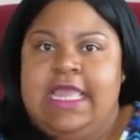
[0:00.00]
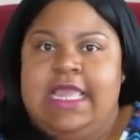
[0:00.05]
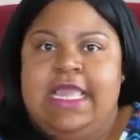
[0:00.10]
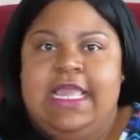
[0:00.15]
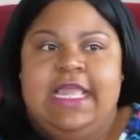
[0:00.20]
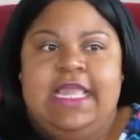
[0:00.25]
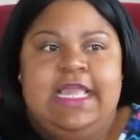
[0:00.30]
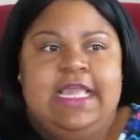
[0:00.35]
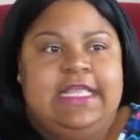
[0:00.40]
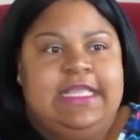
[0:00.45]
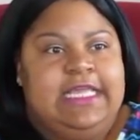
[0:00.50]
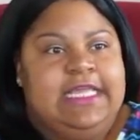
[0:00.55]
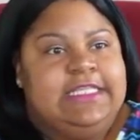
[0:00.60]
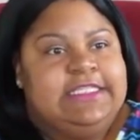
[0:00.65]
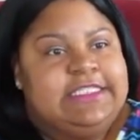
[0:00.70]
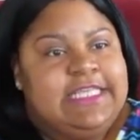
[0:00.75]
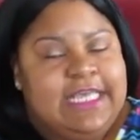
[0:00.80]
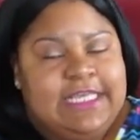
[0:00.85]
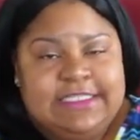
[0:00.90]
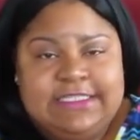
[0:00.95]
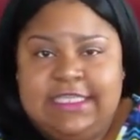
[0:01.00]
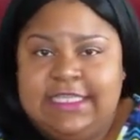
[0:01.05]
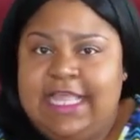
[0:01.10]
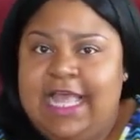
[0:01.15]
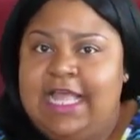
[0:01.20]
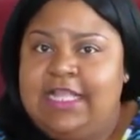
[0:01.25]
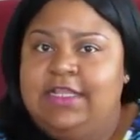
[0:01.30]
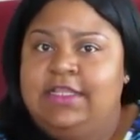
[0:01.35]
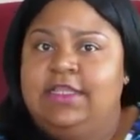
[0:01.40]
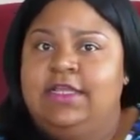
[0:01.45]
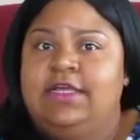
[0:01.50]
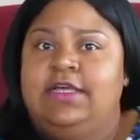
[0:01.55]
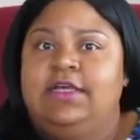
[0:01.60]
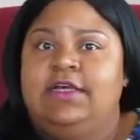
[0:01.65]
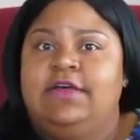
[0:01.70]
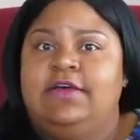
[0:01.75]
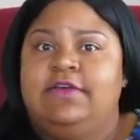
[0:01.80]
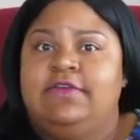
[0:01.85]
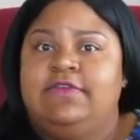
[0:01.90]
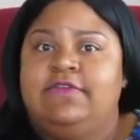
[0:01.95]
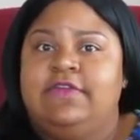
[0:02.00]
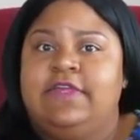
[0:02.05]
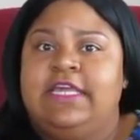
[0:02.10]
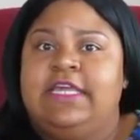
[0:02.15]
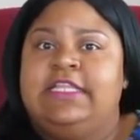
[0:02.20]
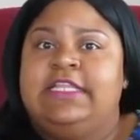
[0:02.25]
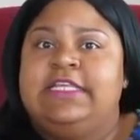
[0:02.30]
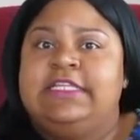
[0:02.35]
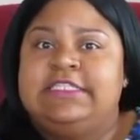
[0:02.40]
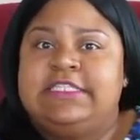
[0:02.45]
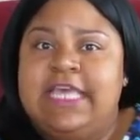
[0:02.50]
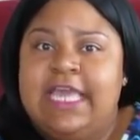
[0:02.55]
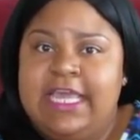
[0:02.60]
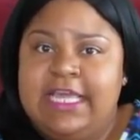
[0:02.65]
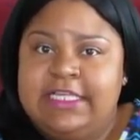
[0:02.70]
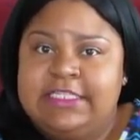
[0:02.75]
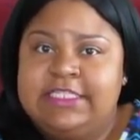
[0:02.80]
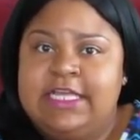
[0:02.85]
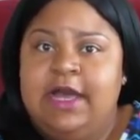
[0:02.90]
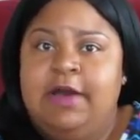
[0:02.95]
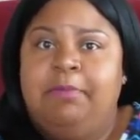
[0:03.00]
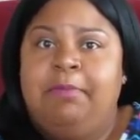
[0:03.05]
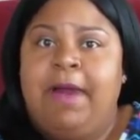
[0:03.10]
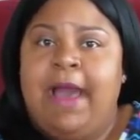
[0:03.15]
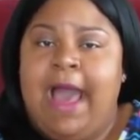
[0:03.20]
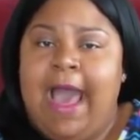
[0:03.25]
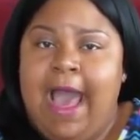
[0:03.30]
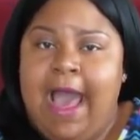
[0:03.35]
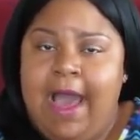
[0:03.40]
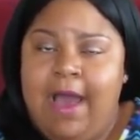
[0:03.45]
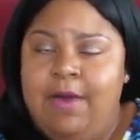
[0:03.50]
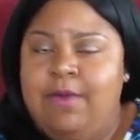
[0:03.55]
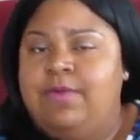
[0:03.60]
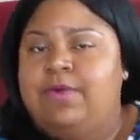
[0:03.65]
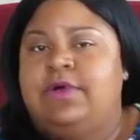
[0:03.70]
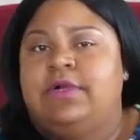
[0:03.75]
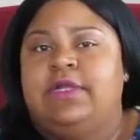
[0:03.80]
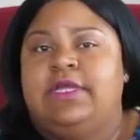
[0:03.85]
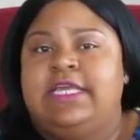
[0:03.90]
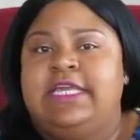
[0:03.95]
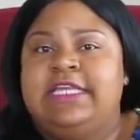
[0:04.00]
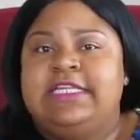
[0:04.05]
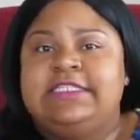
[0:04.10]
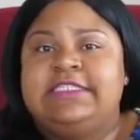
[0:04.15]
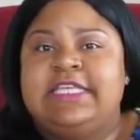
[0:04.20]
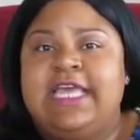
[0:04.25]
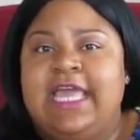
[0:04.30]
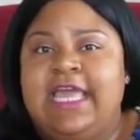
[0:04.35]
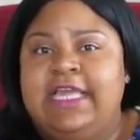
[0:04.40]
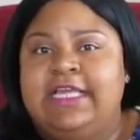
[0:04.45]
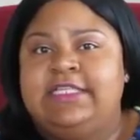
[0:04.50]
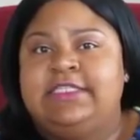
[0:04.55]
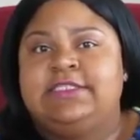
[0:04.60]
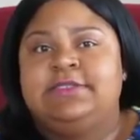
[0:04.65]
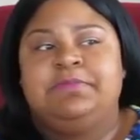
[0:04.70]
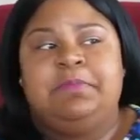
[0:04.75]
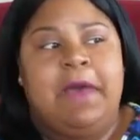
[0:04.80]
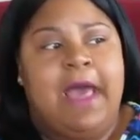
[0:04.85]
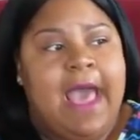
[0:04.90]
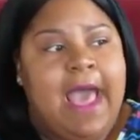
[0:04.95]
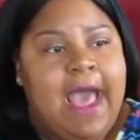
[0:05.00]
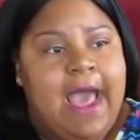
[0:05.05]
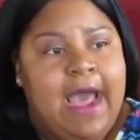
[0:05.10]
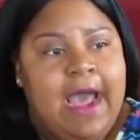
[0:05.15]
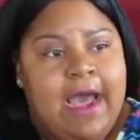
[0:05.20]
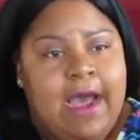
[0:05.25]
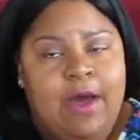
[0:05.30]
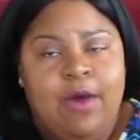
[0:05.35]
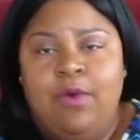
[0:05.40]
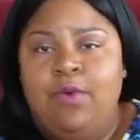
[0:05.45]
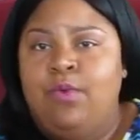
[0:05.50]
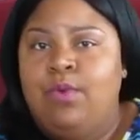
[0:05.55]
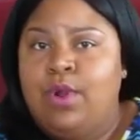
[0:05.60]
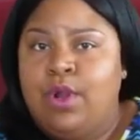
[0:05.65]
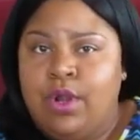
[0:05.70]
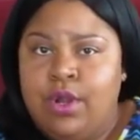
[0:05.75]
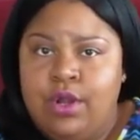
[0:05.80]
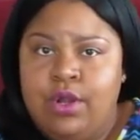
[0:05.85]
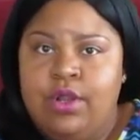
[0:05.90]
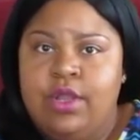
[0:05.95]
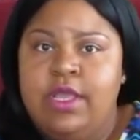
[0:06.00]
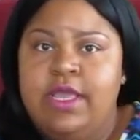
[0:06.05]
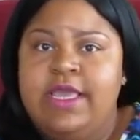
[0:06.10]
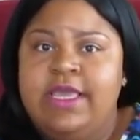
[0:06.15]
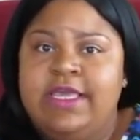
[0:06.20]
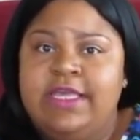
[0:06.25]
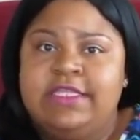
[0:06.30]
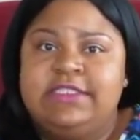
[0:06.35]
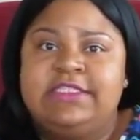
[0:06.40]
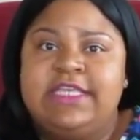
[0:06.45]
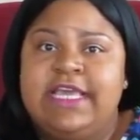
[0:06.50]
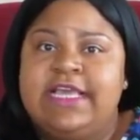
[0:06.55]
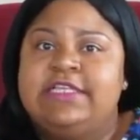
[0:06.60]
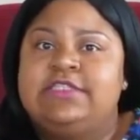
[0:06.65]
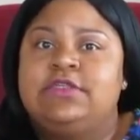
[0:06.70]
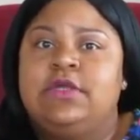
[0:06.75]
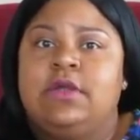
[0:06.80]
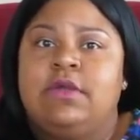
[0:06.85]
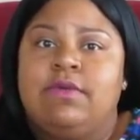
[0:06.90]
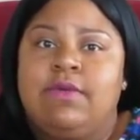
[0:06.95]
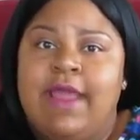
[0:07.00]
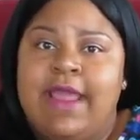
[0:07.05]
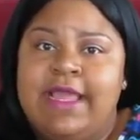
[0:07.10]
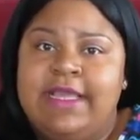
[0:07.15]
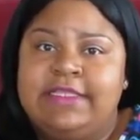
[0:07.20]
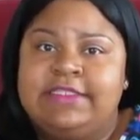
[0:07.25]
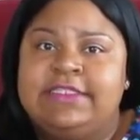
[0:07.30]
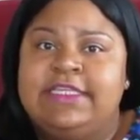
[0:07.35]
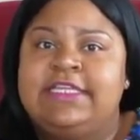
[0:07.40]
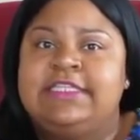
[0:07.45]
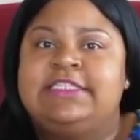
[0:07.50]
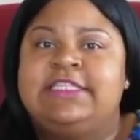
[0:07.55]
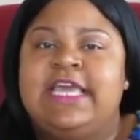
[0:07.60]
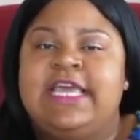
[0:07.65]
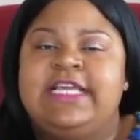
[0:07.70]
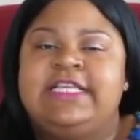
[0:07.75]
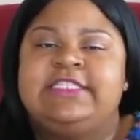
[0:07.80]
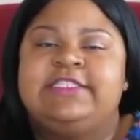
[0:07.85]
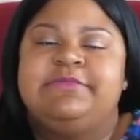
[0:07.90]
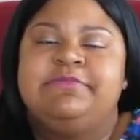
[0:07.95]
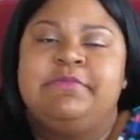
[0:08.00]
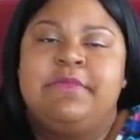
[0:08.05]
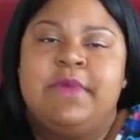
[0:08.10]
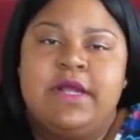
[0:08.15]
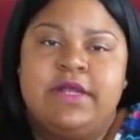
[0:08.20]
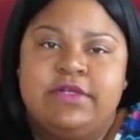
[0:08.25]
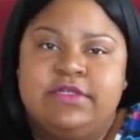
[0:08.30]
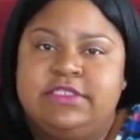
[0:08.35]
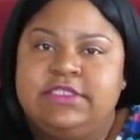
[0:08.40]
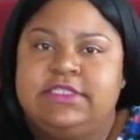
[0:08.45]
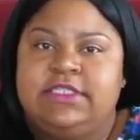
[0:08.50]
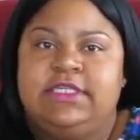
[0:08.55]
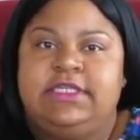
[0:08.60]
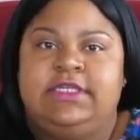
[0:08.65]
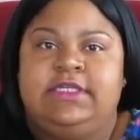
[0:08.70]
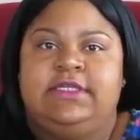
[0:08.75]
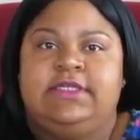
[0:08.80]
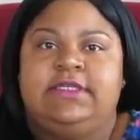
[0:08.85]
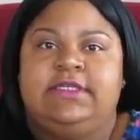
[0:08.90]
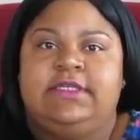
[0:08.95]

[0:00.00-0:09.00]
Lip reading: And it takes a lot of love, and it takes a power. It takes power. It takes grace. It takes mercy.